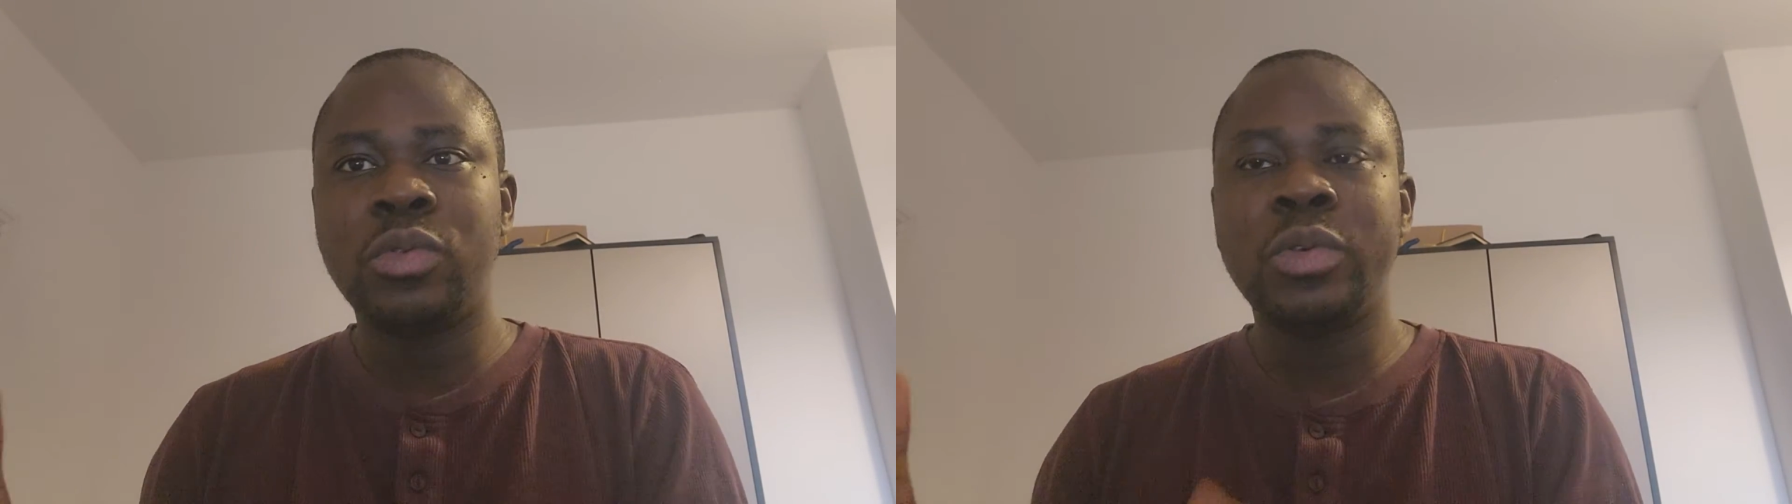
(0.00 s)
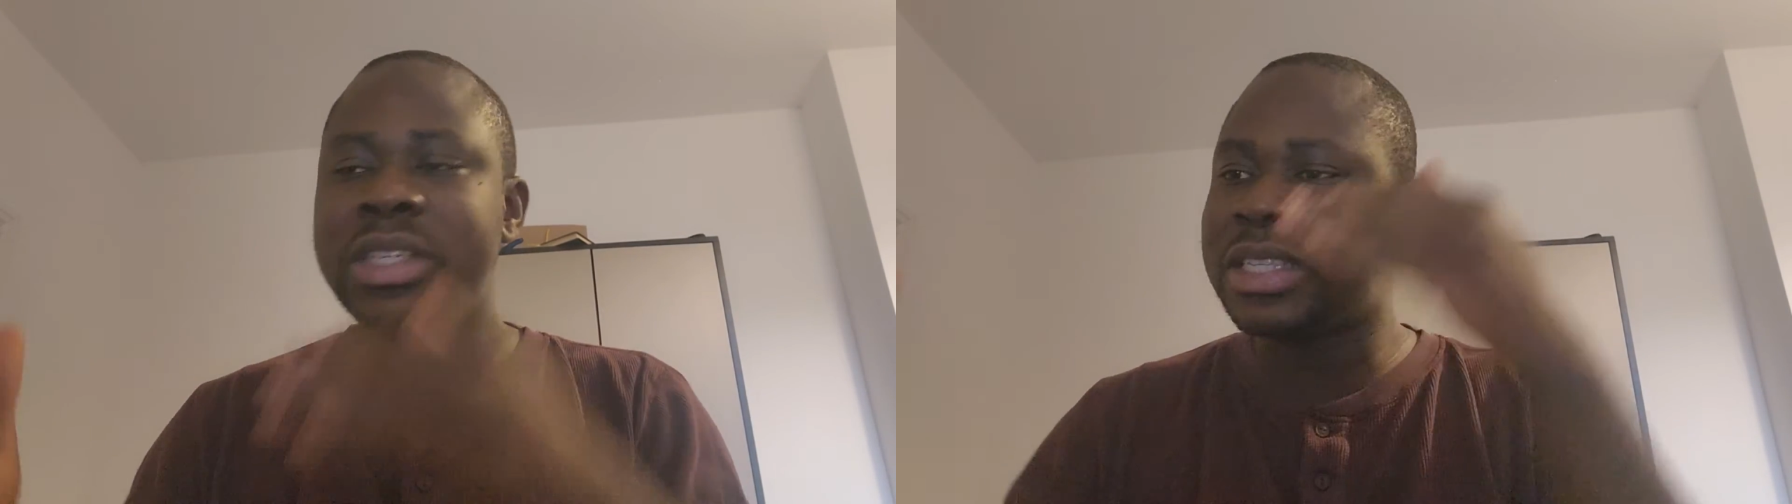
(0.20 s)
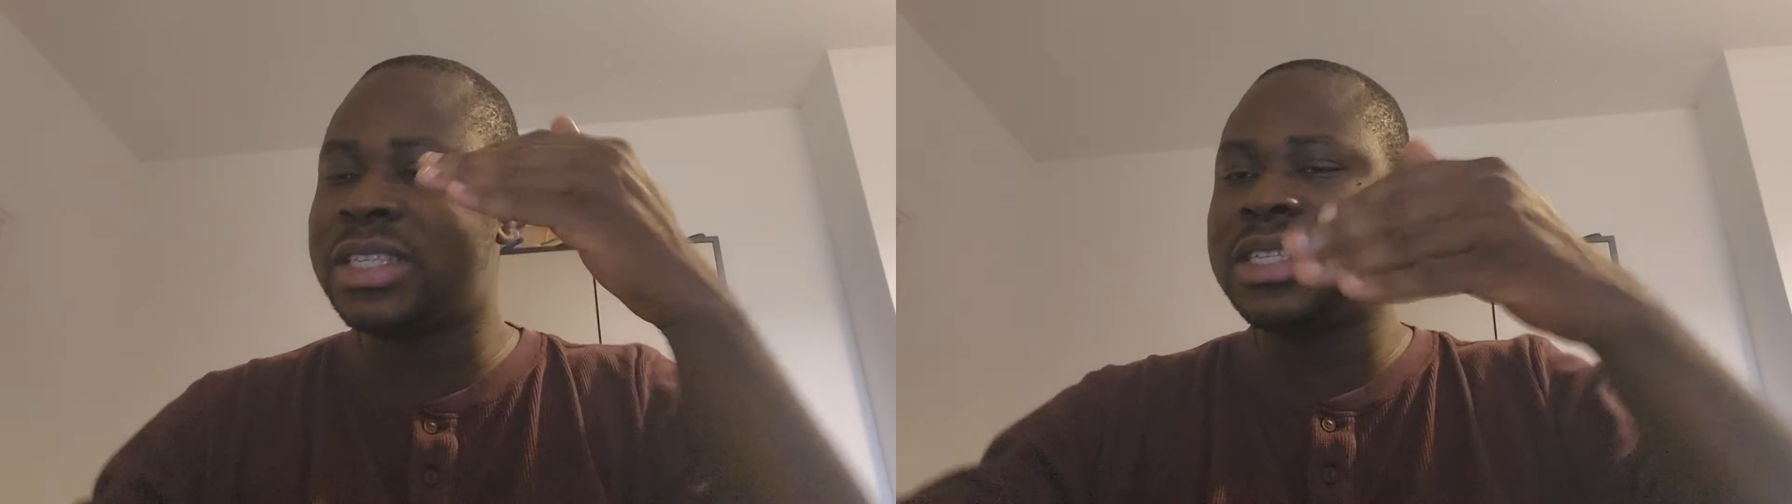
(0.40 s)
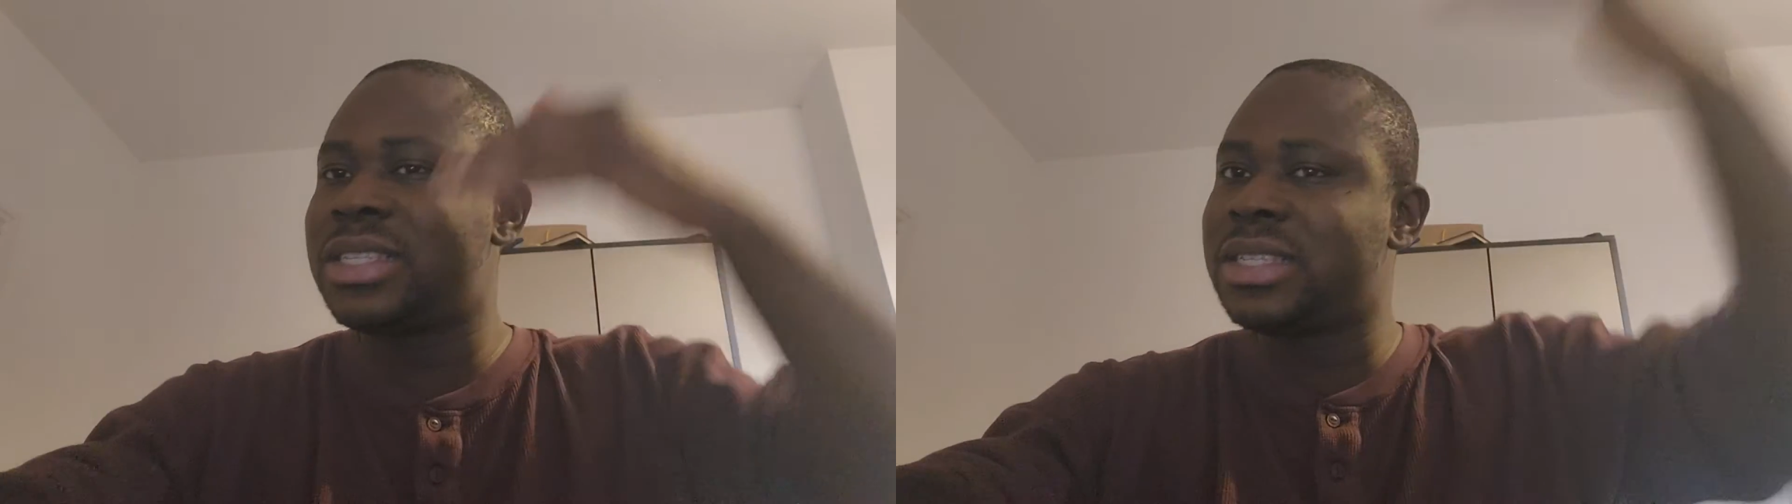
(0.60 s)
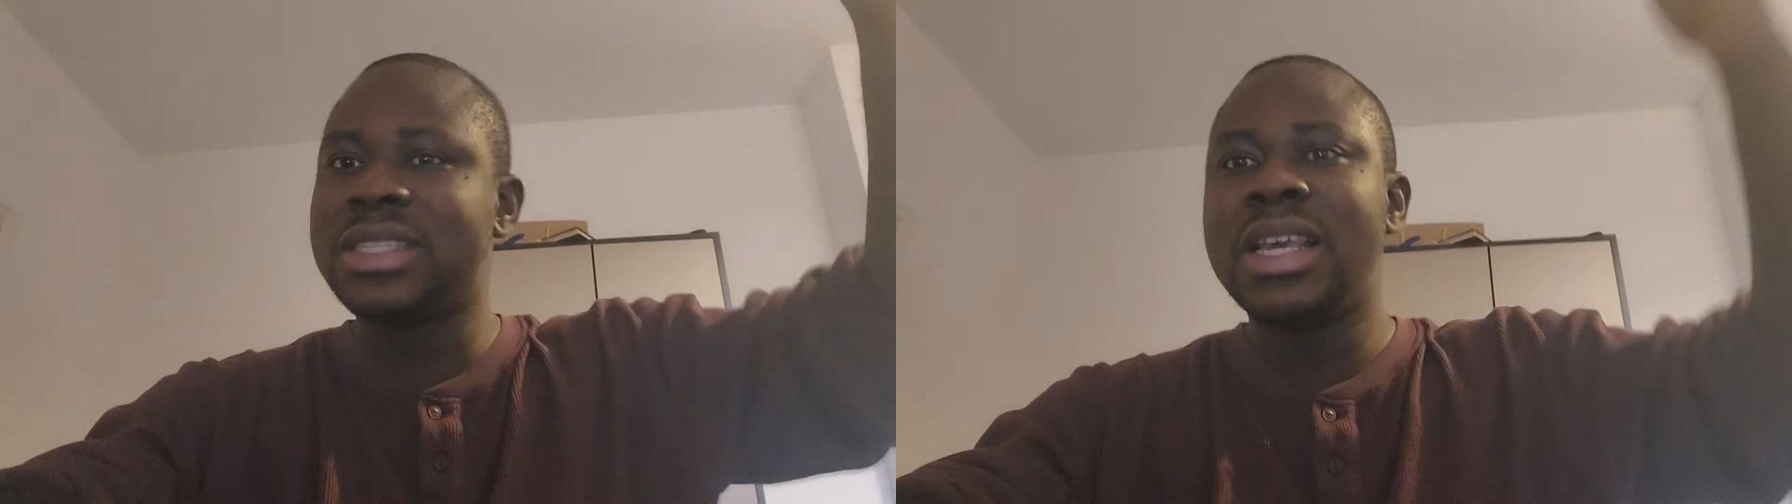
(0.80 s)

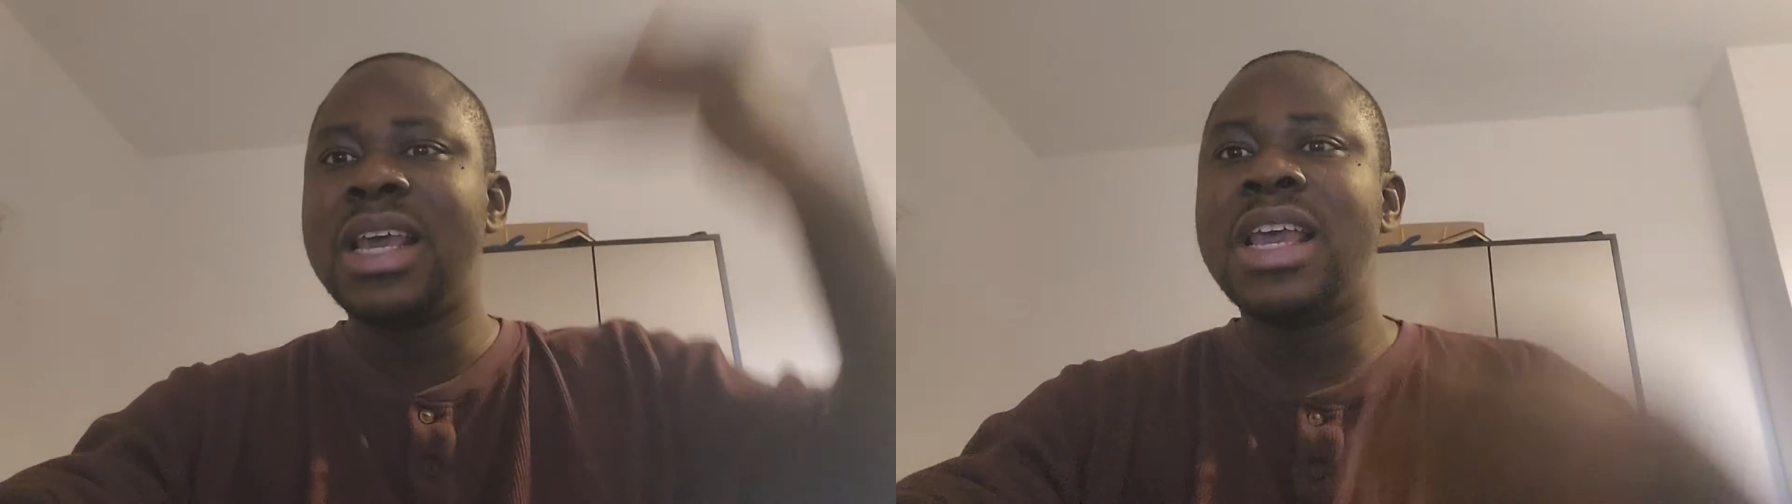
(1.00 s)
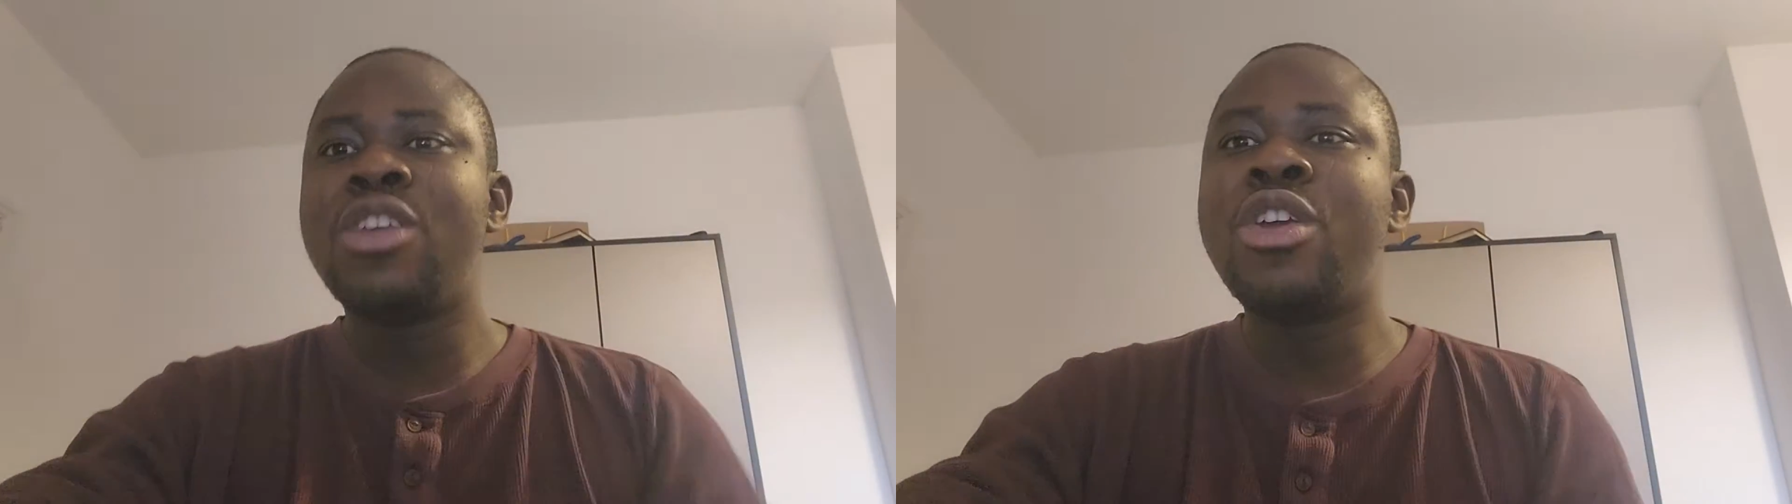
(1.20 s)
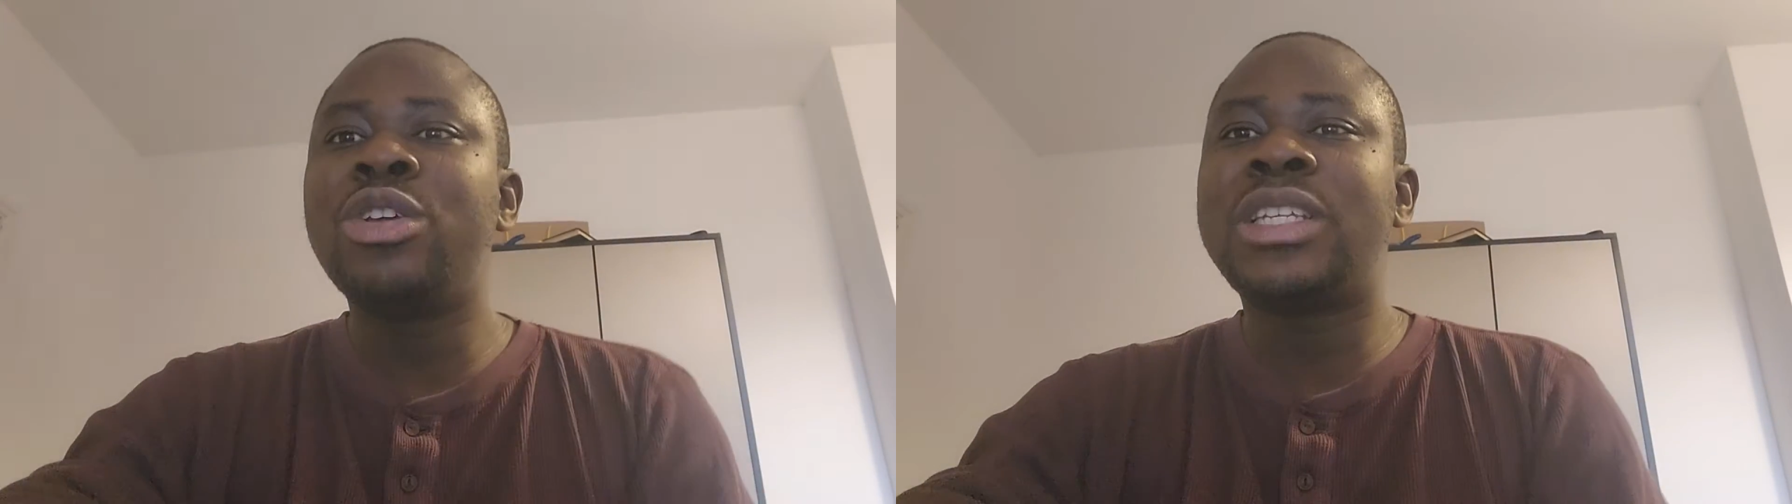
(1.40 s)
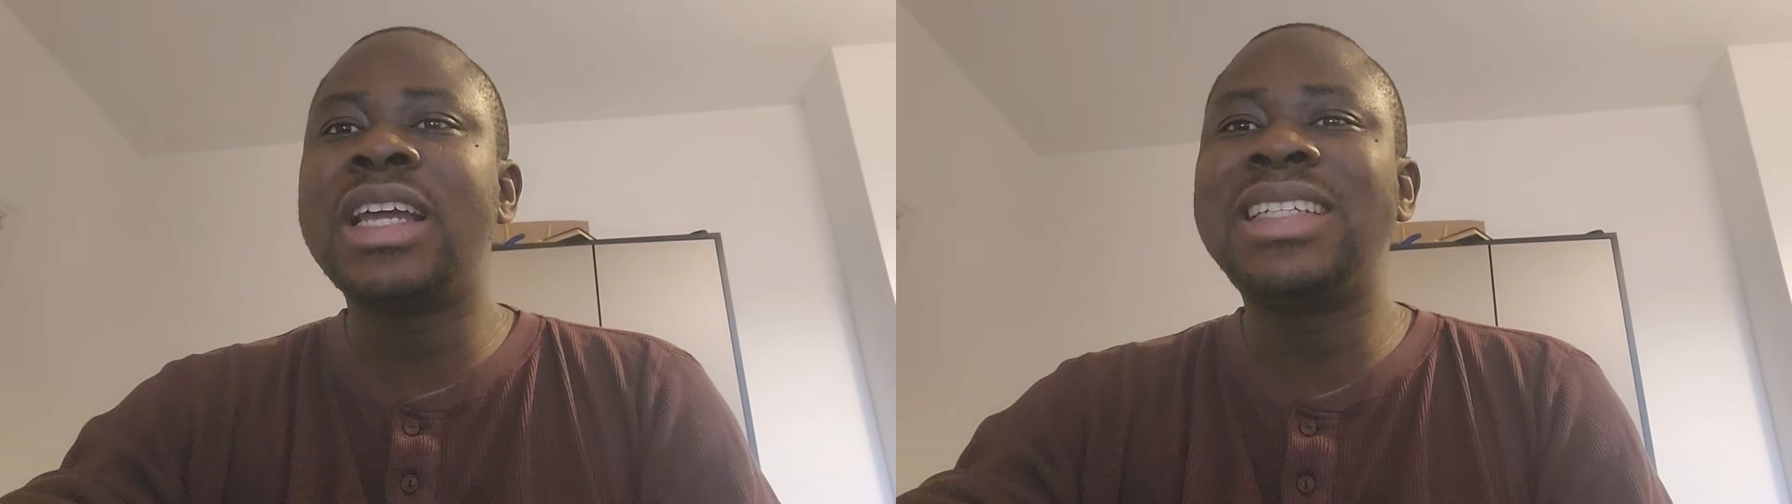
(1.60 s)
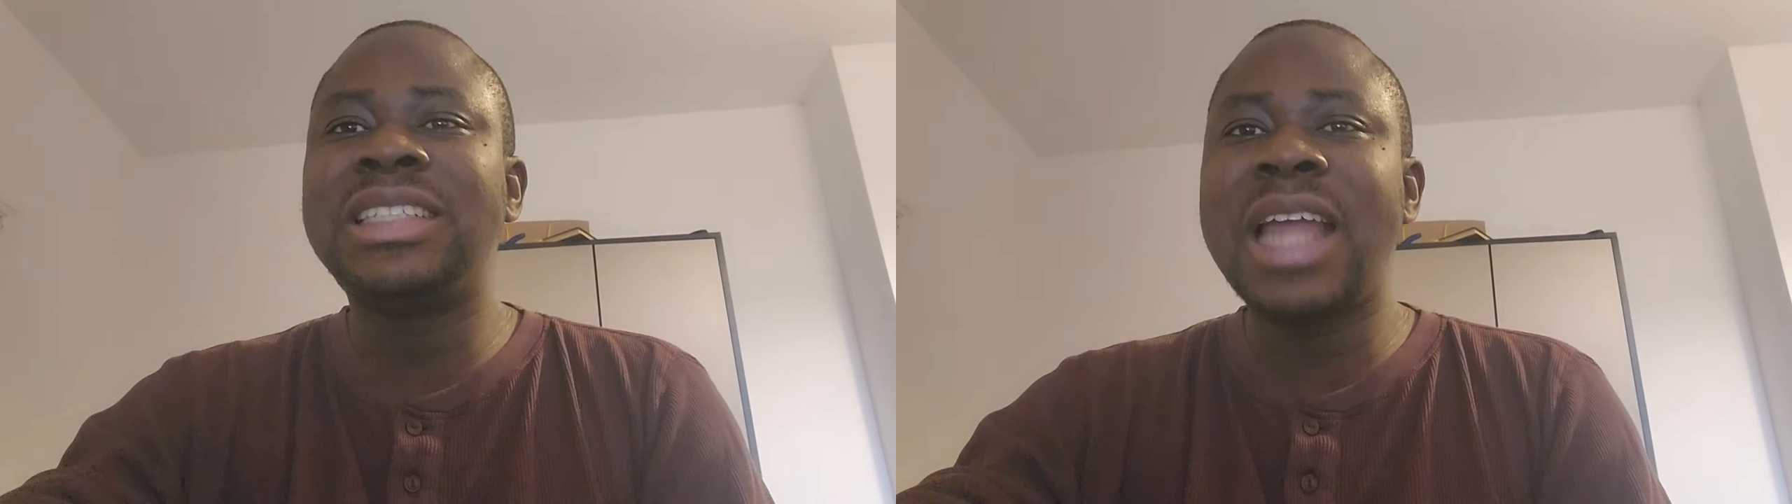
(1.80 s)
it's going to
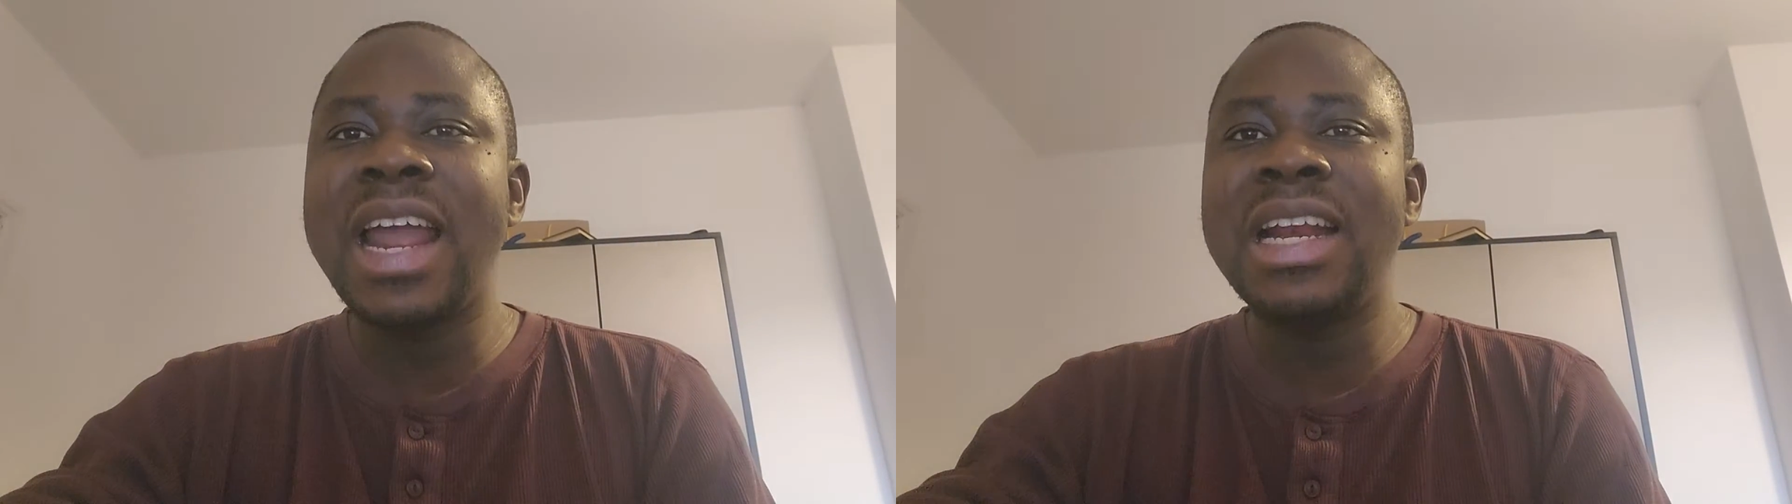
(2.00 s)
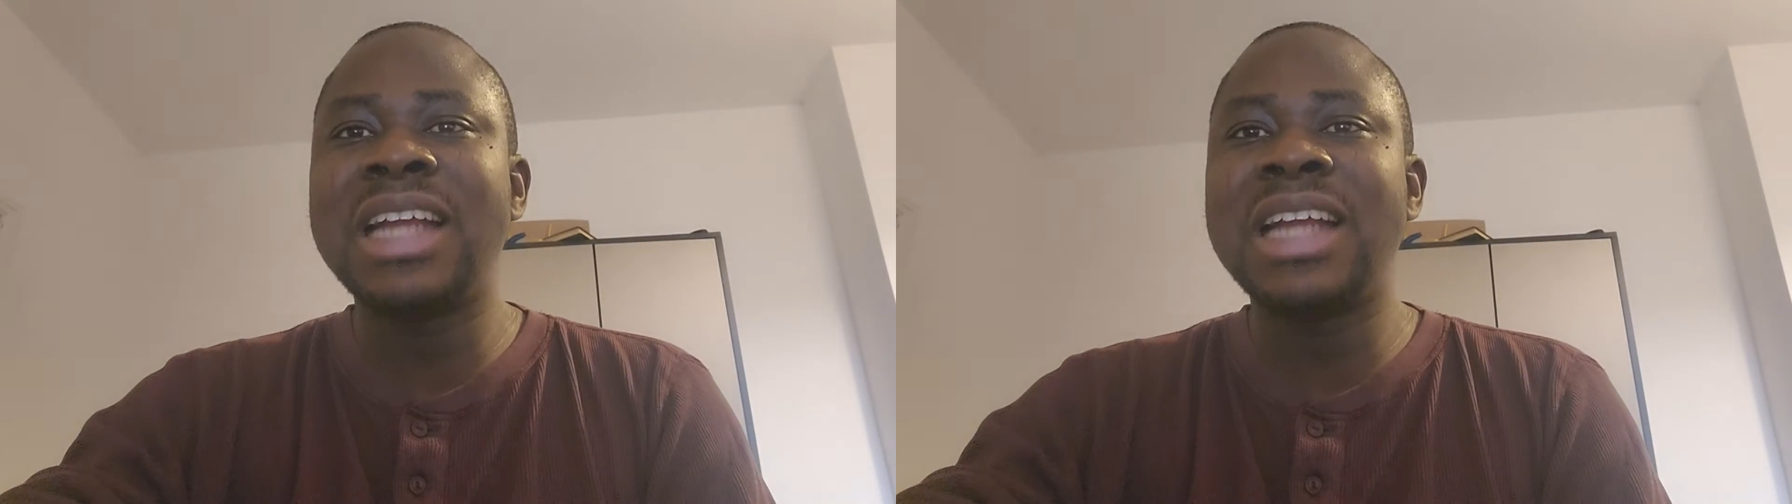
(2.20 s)
take tens